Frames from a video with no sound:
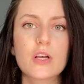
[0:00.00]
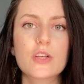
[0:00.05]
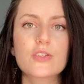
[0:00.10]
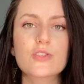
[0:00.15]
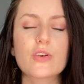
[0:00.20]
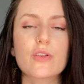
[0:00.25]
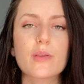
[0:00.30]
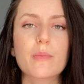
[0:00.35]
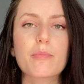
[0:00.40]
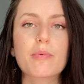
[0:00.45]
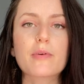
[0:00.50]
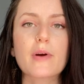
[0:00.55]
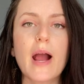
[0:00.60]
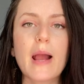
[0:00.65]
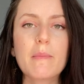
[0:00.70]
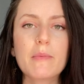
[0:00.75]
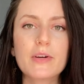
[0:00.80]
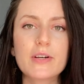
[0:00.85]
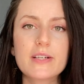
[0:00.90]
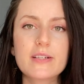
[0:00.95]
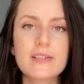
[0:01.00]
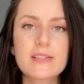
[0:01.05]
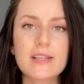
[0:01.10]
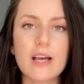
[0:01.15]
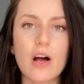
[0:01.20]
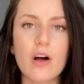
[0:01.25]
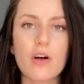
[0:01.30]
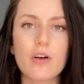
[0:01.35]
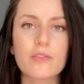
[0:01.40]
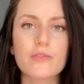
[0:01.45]
So, the primary
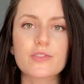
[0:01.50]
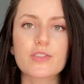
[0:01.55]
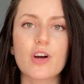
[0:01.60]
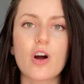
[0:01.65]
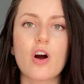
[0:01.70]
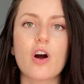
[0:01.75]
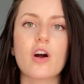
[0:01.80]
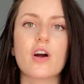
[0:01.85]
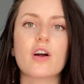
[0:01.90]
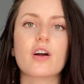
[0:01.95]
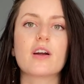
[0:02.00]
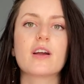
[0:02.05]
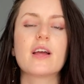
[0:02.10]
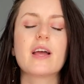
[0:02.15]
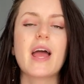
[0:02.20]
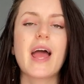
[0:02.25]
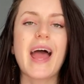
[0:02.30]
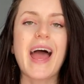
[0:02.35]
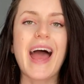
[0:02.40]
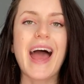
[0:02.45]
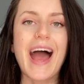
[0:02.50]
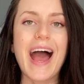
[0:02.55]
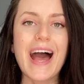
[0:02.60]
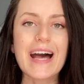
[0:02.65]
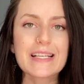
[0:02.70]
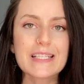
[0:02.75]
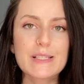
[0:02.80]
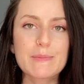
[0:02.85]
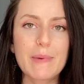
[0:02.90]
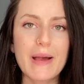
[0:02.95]
selves are
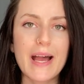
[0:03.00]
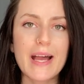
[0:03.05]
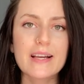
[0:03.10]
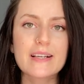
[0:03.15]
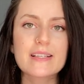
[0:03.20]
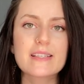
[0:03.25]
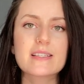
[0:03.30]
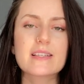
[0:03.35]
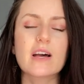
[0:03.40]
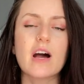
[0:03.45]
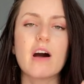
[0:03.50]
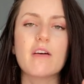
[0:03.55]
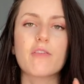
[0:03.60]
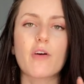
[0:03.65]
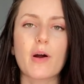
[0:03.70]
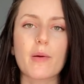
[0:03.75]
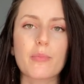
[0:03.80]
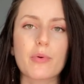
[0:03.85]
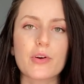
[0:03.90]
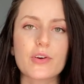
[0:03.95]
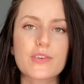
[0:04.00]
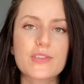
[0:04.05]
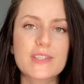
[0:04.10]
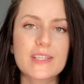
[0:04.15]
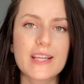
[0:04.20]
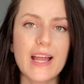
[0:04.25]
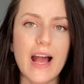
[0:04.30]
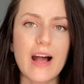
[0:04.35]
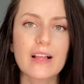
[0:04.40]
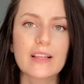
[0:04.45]
aspects of our
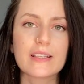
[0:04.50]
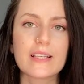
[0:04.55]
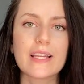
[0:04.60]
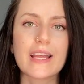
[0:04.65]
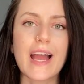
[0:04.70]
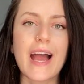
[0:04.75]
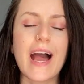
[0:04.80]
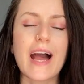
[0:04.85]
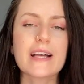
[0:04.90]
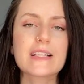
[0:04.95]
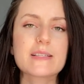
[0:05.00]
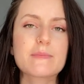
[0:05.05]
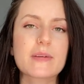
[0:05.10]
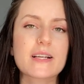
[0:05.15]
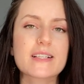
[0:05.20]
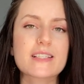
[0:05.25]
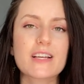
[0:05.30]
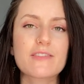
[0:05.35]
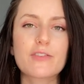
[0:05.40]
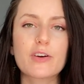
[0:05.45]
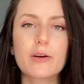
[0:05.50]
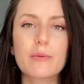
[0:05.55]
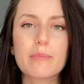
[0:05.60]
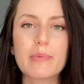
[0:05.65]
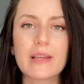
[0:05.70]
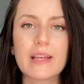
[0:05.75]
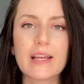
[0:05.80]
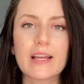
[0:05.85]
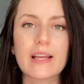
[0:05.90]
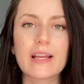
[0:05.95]
personality, aspects of our
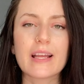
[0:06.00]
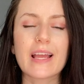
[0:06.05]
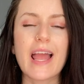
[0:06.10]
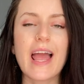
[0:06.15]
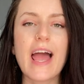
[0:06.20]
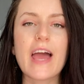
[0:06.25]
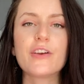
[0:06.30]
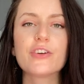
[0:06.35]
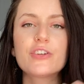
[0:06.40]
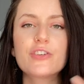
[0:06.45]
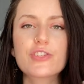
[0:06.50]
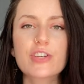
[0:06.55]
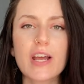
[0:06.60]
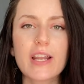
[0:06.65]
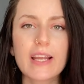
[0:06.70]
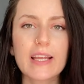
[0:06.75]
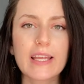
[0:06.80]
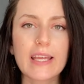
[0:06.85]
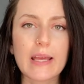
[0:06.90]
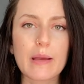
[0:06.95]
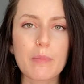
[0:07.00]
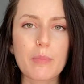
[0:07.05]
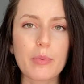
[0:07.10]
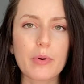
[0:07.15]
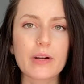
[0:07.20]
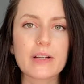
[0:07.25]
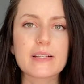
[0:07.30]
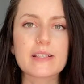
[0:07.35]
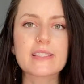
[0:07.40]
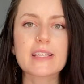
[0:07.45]
being, energetic
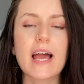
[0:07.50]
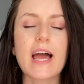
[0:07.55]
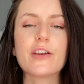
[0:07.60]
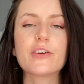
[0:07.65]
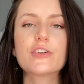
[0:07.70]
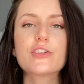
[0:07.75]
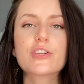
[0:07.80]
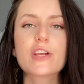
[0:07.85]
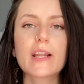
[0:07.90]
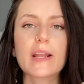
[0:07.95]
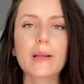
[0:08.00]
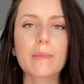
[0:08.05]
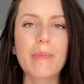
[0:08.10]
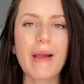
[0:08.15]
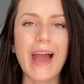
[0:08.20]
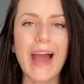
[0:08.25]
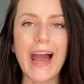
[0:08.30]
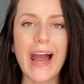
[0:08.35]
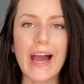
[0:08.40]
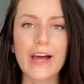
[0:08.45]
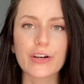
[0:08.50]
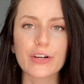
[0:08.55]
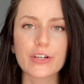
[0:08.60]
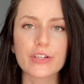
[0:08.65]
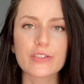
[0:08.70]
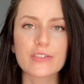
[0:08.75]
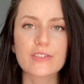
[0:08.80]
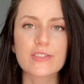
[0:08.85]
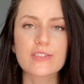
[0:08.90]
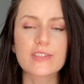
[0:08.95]
imprints, energetic
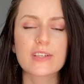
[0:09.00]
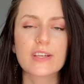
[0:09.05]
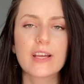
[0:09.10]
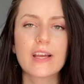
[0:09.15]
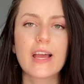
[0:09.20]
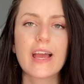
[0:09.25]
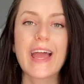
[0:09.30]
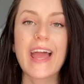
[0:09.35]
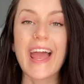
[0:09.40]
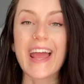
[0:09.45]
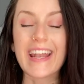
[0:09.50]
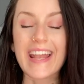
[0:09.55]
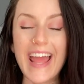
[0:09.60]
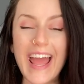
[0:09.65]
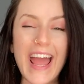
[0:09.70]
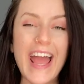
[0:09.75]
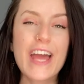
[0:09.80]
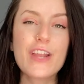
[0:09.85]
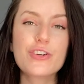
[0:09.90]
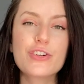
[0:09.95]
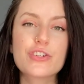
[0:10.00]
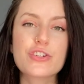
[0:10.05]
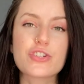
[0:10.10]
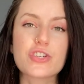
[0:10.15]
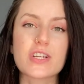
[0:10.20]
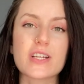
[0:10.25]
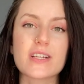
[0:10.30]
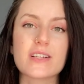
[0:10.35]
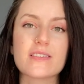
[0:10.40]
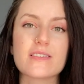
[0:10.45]
patterns, and
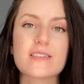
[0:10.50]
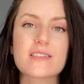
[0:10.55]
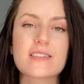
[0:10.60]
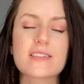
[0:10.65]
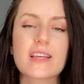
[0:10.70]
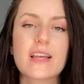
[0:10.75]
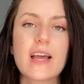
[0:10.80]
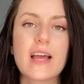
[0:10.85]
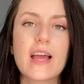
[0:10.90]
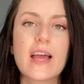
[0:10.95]
energies